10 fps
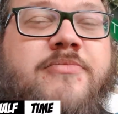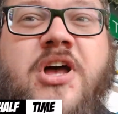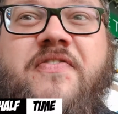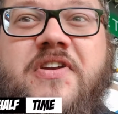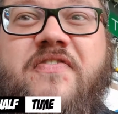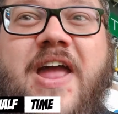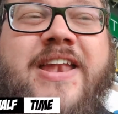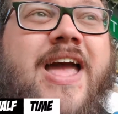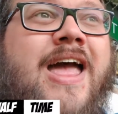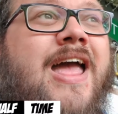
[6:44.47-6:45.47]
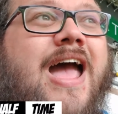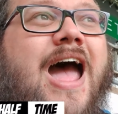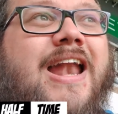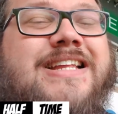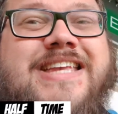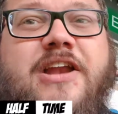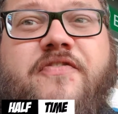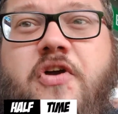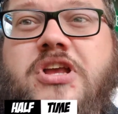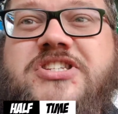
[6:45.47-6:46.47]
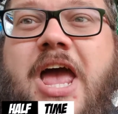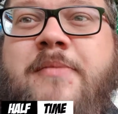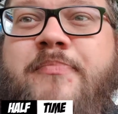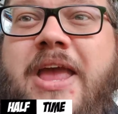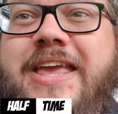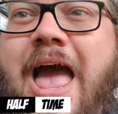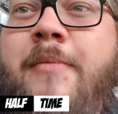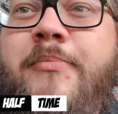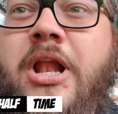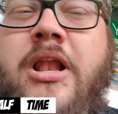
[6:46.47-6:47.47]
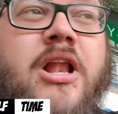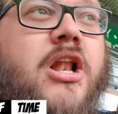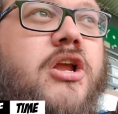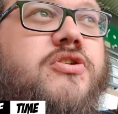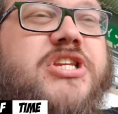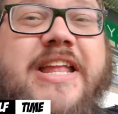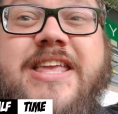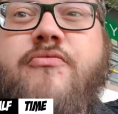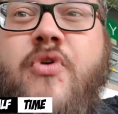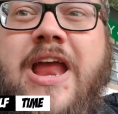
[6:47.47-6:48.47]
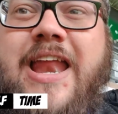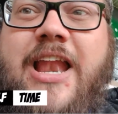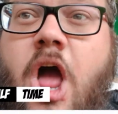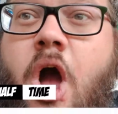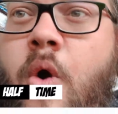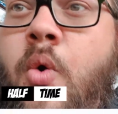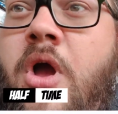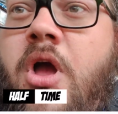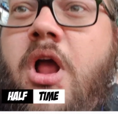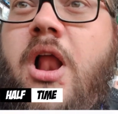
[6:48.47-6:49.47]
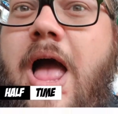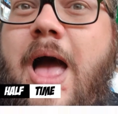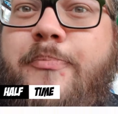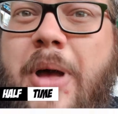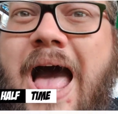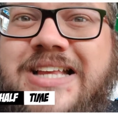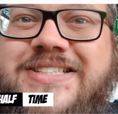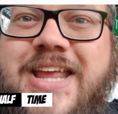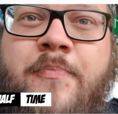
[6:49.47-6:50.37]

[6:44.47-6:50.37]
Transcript: comes off the defender, and it's hit first time by Campbell. It's hit it really low, uh, past